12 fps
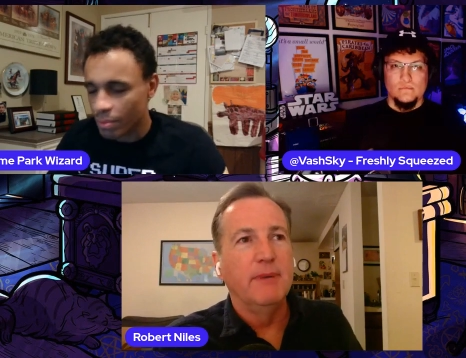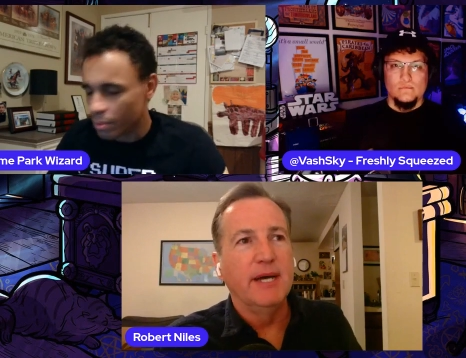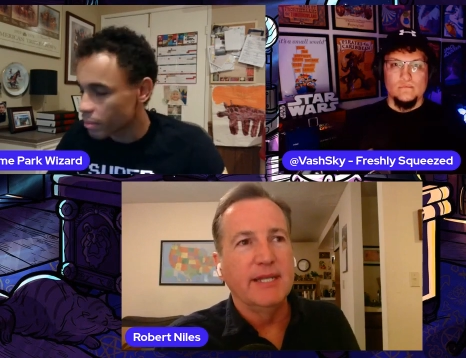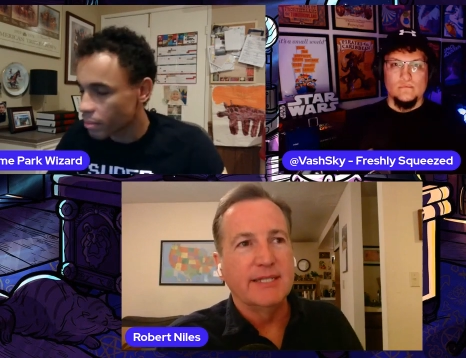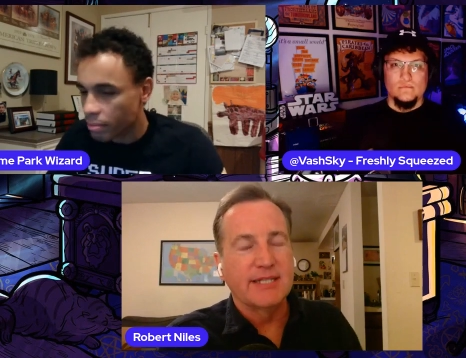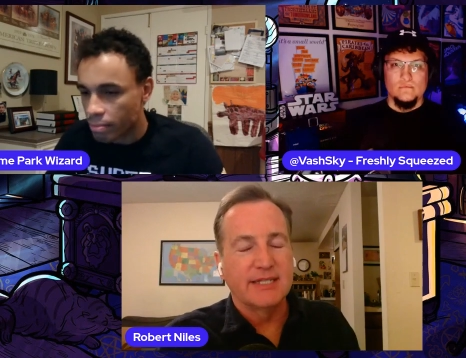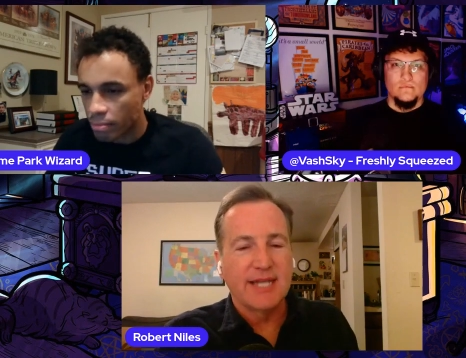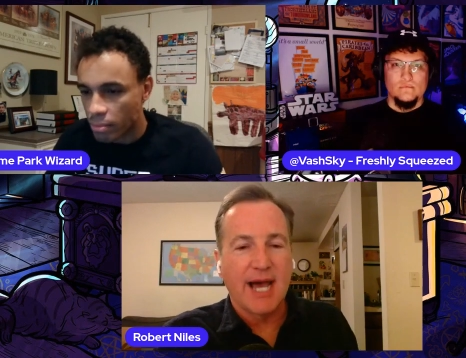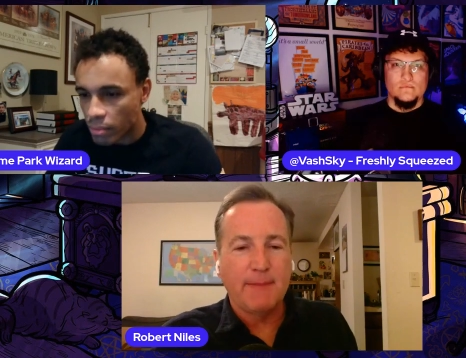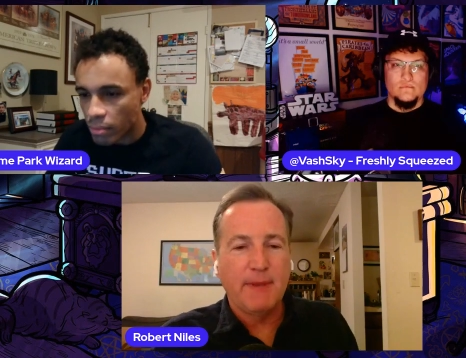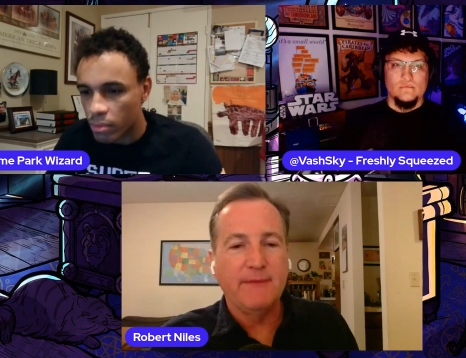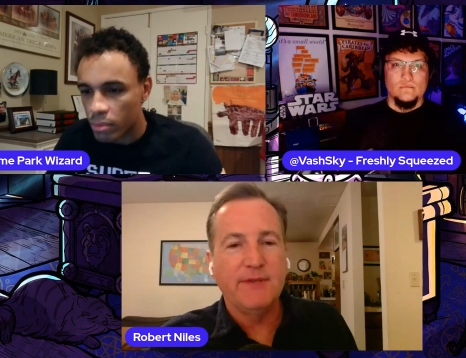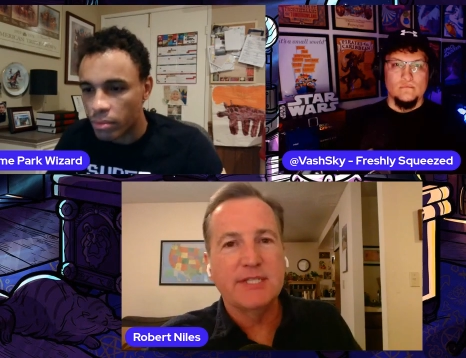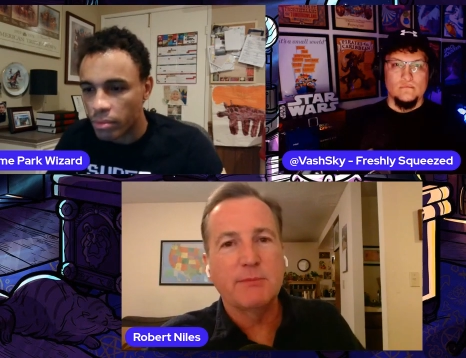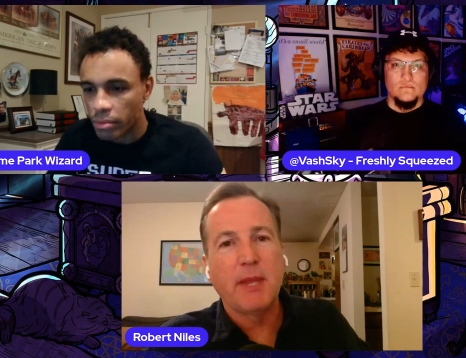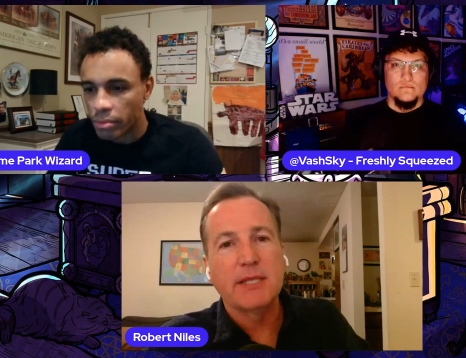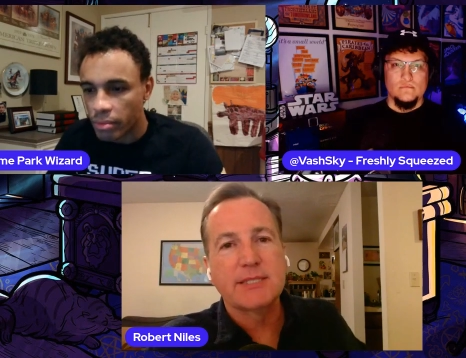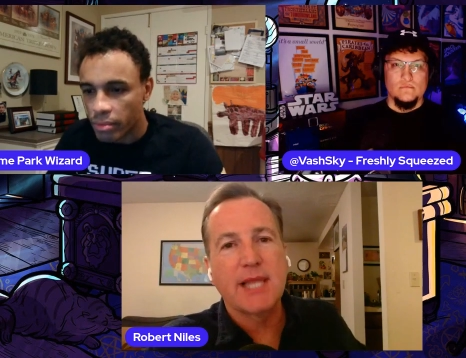Speaker 1: but it's a top heavy
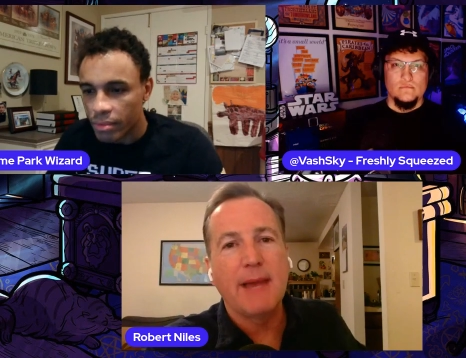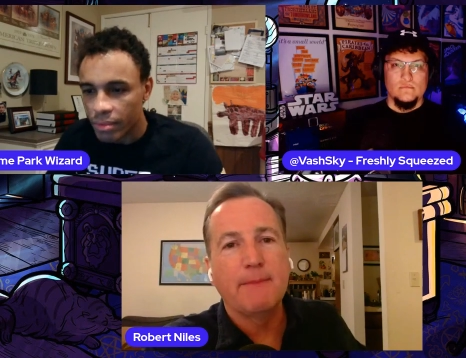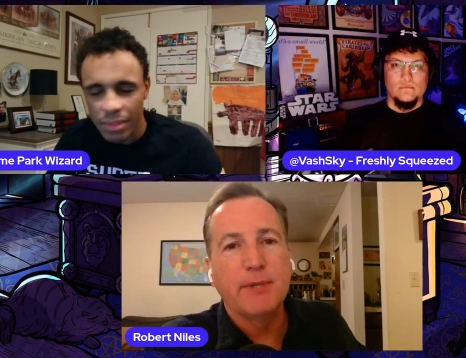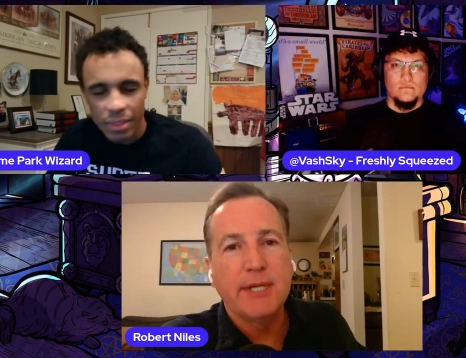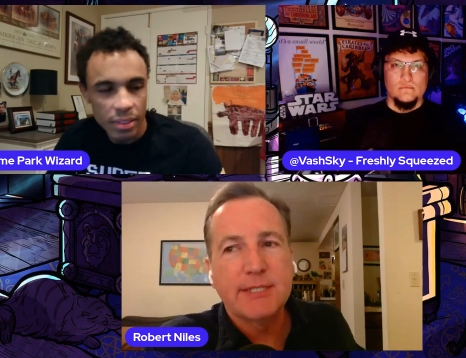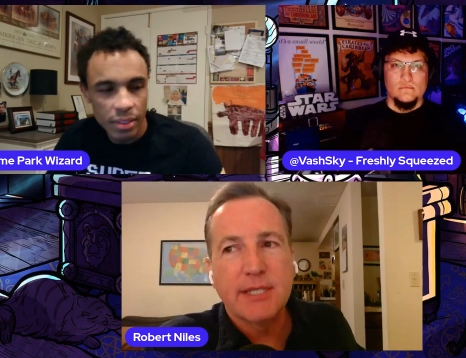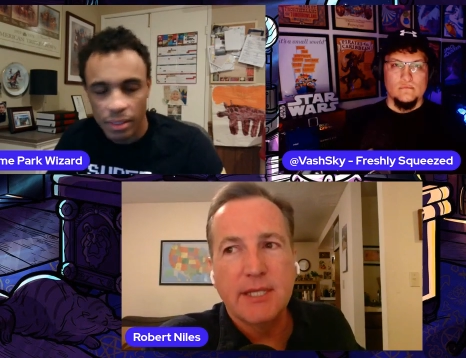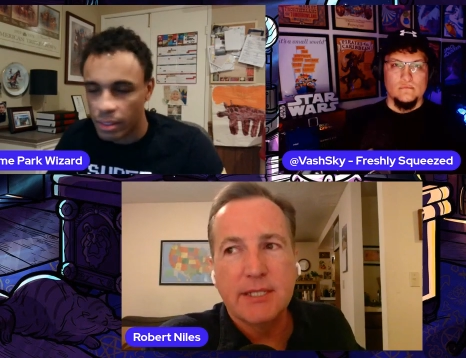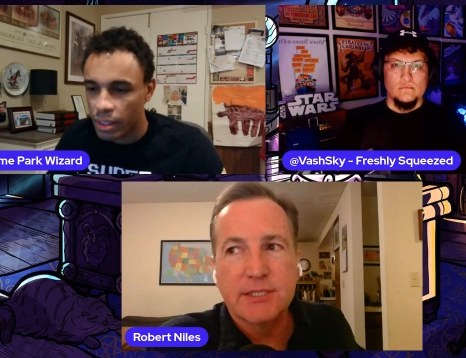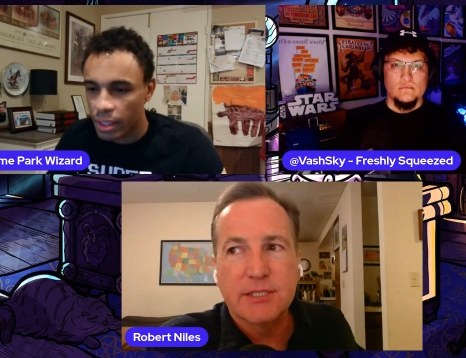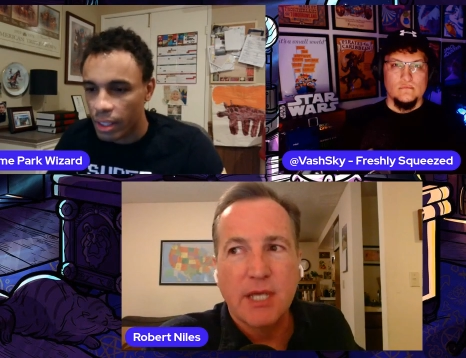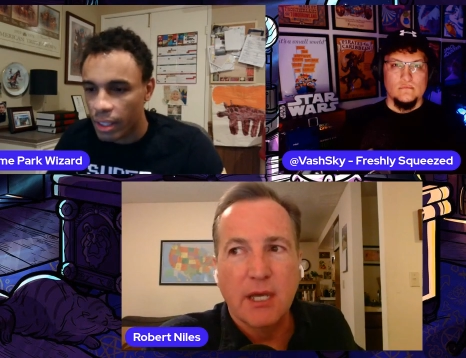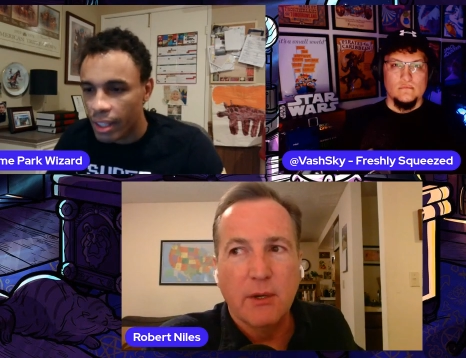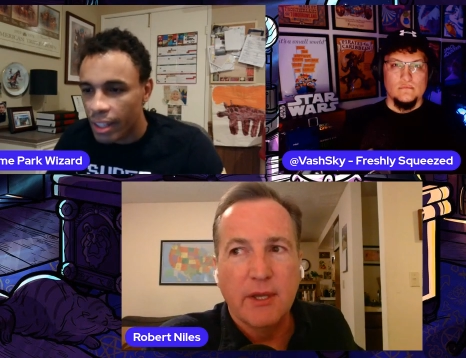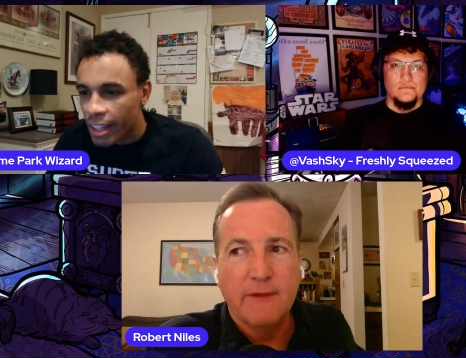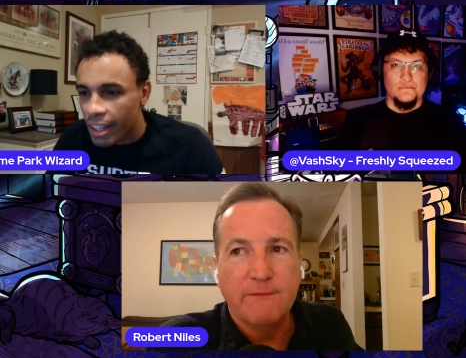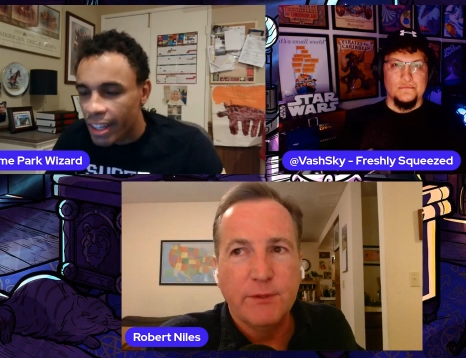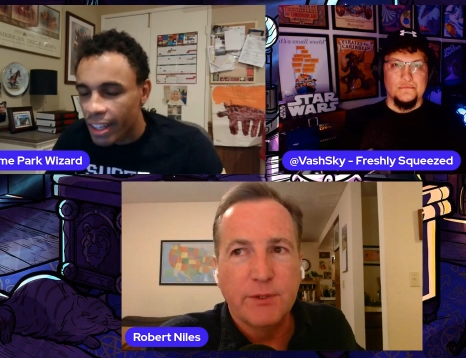sp- slap bracelet. So
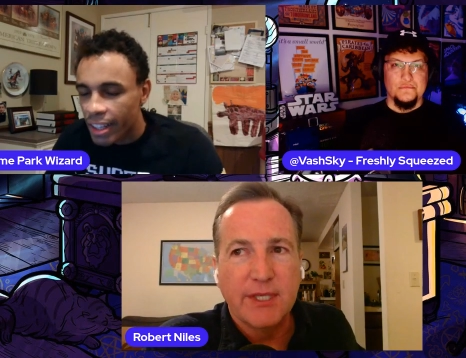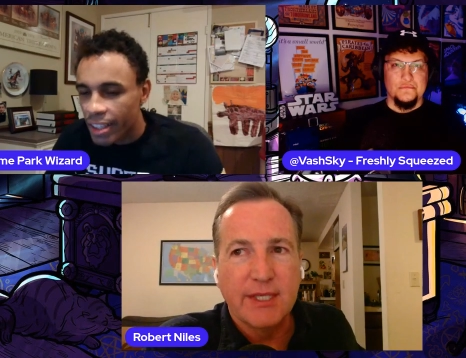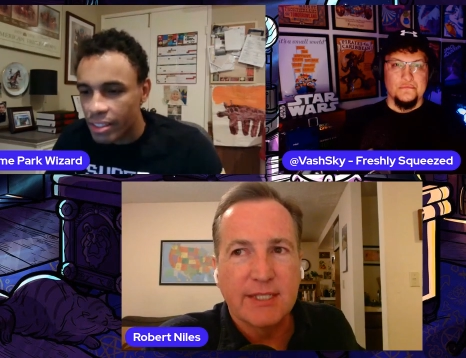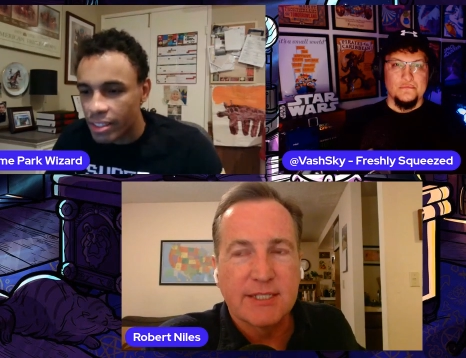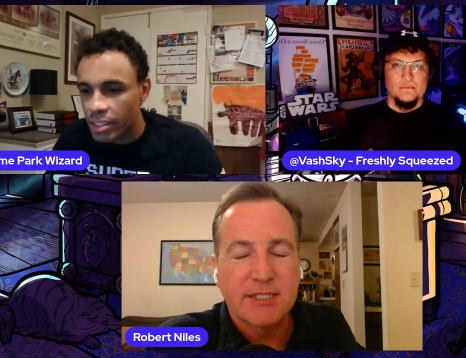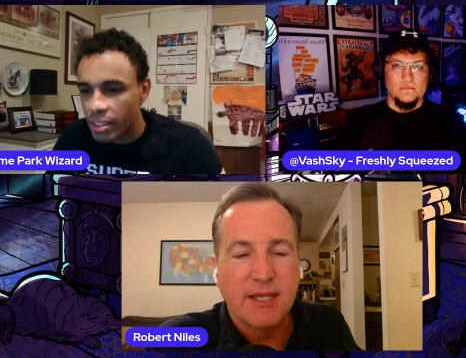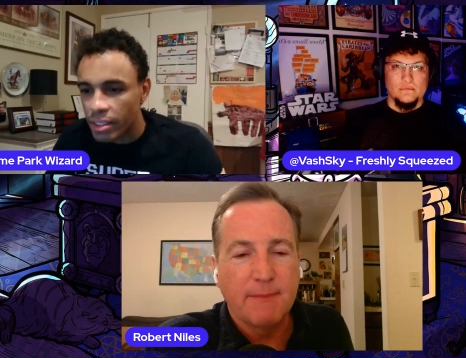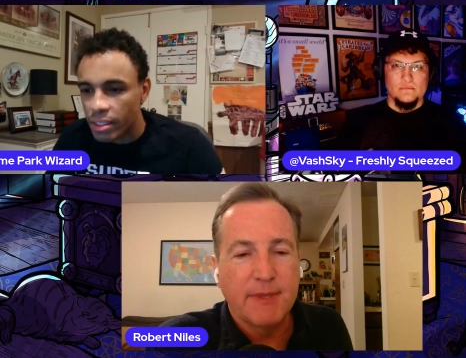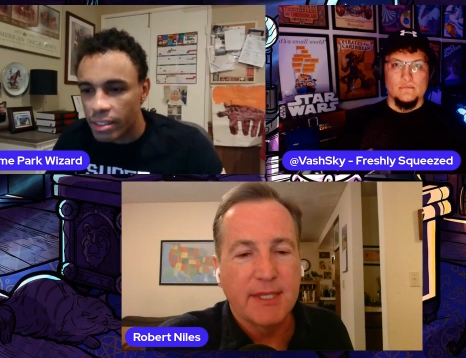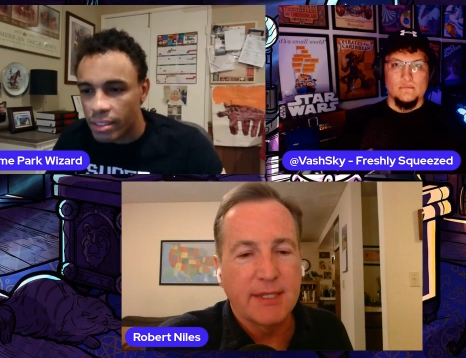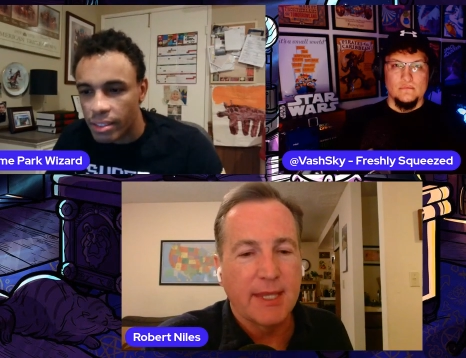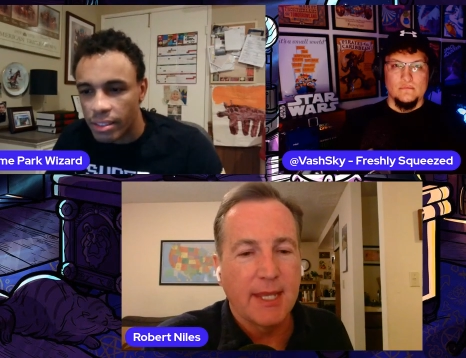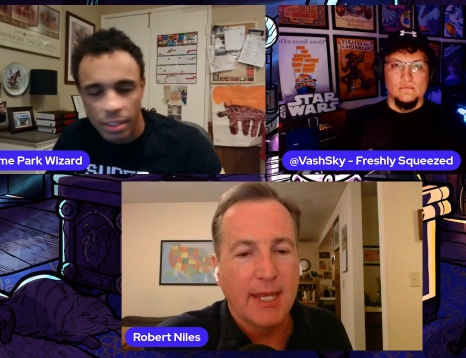if you can get something that